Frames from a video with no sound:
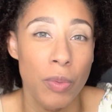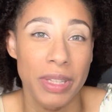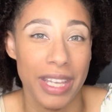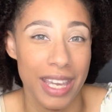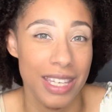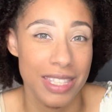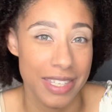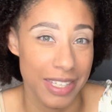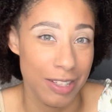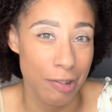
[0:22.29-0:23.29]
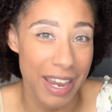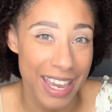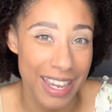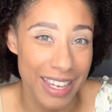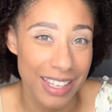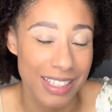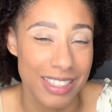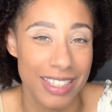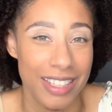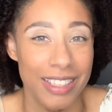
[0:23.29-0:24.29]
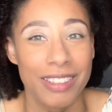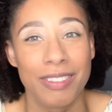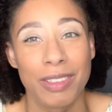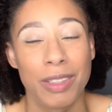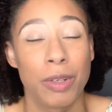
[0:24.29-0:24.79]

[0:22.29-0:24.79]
with the AC cranked and,